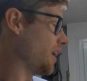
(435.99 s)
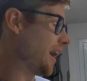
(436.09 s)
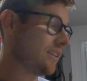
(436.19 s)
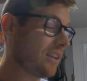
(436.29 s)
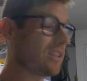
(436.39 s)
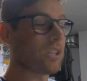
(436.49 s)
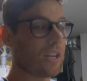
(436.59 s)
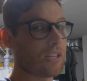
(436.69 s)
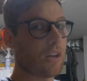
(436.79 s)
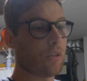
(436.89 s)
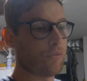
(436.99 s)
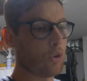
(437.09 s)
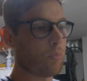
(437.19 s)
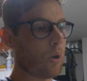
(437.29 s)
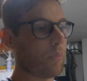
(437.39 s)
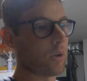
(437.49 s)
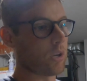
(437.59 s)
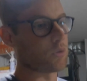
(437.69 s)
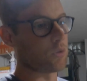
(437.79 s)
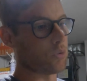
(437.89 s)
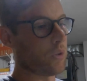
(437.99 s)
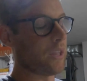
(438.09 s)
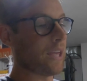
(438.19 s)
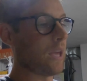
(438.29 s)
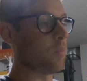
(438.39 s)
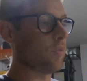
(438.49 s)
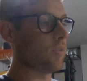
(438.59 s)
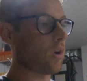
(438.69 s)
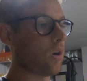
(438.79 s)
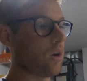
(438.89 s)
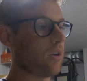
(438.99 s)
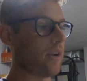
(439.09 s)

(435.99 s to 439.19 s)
I did change out the fuel pump because there was one that came with the car,